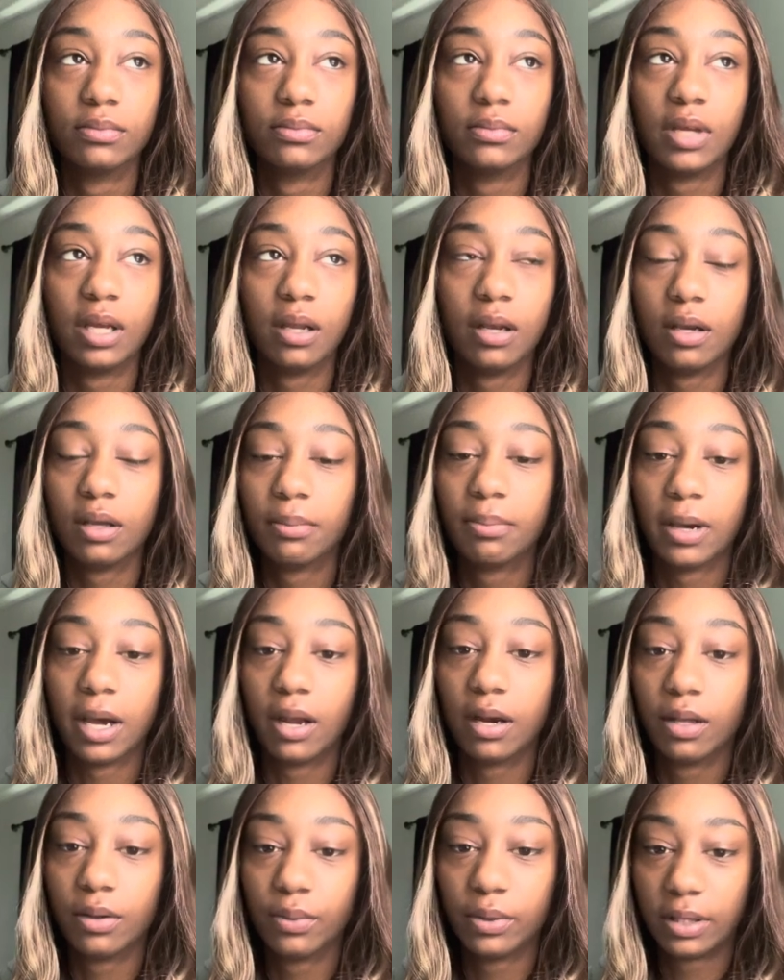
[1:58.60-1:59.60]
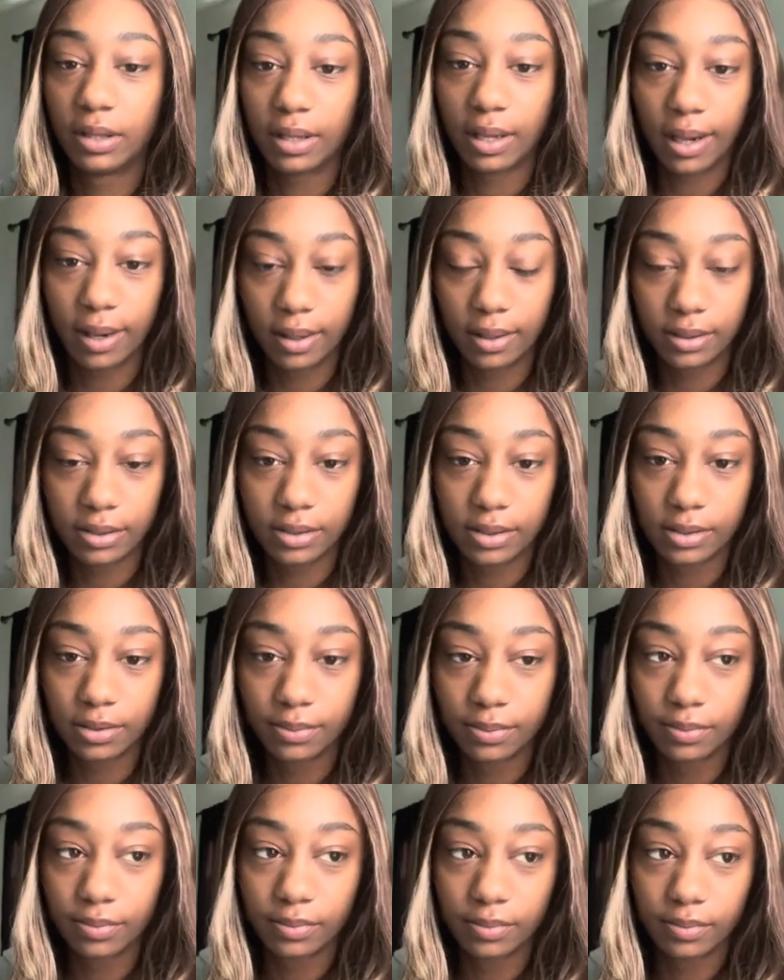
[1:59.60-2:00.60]
anybody with that,
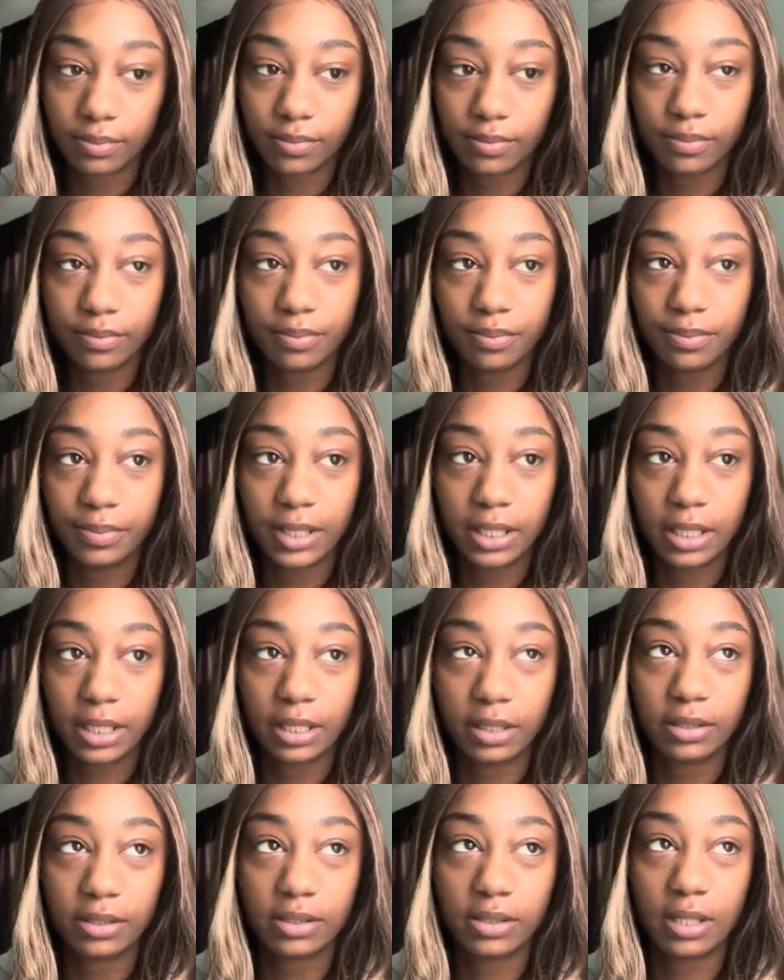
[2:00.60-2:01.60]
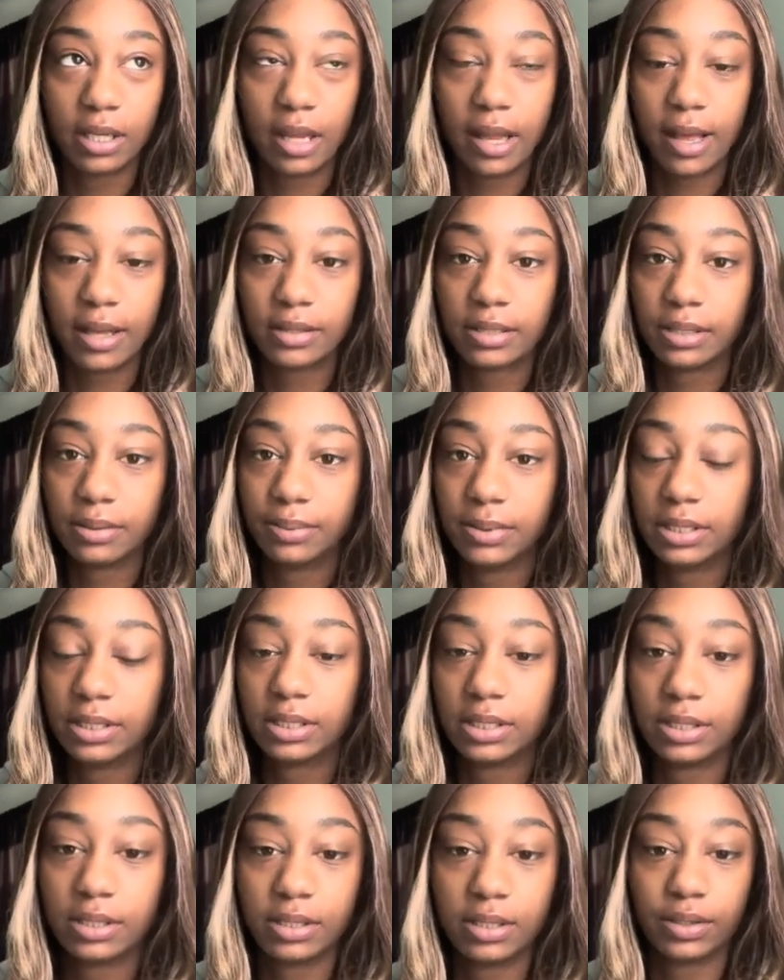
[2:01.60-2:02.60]
because it has to be
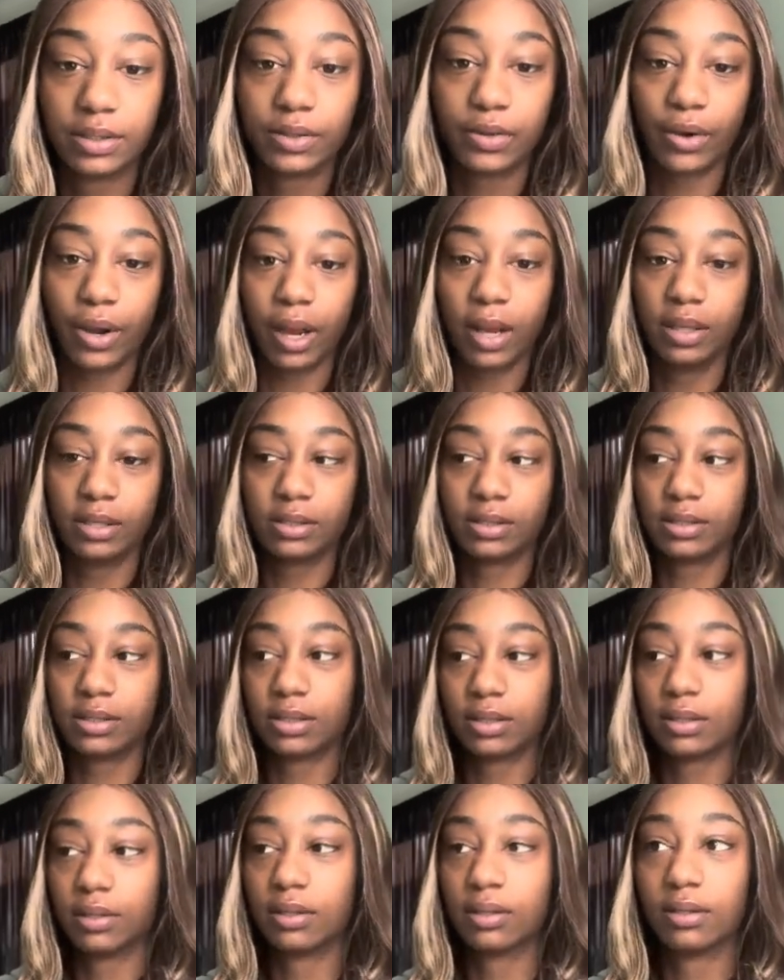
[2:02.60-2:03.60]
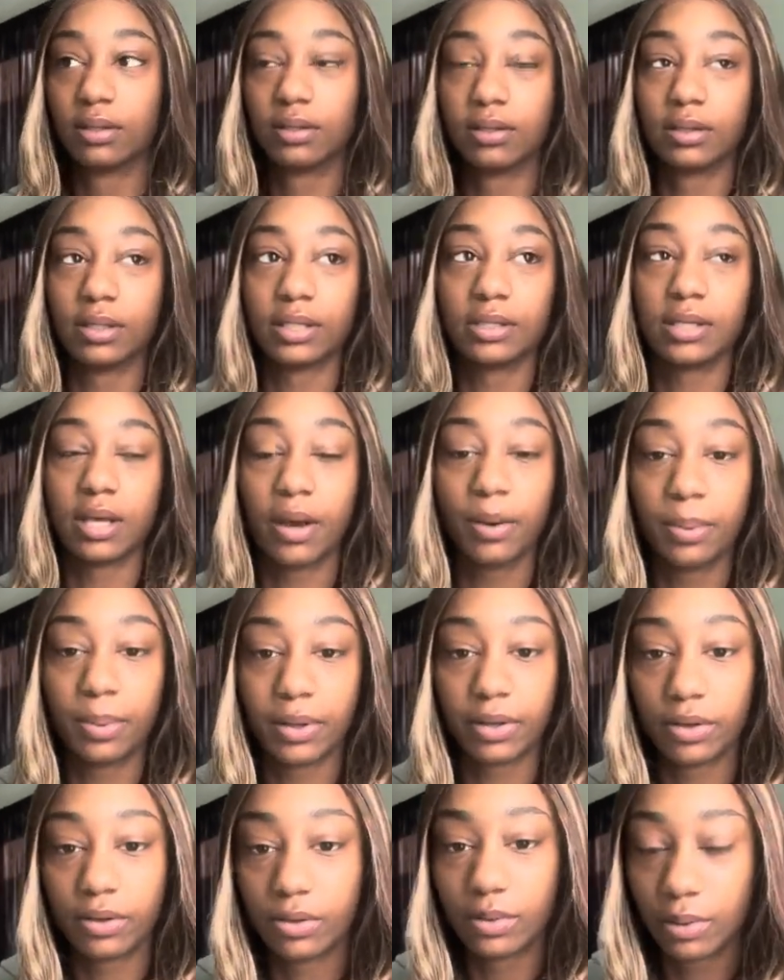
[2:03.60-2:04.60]
Jesus Christ that's
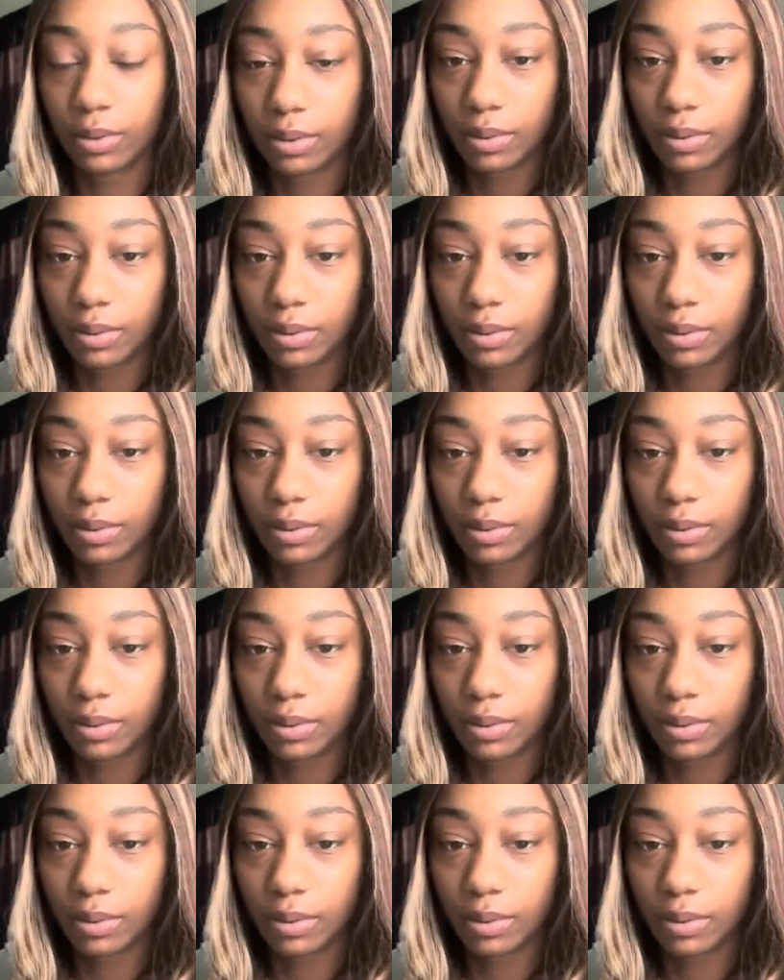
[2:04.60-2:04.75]
helping you.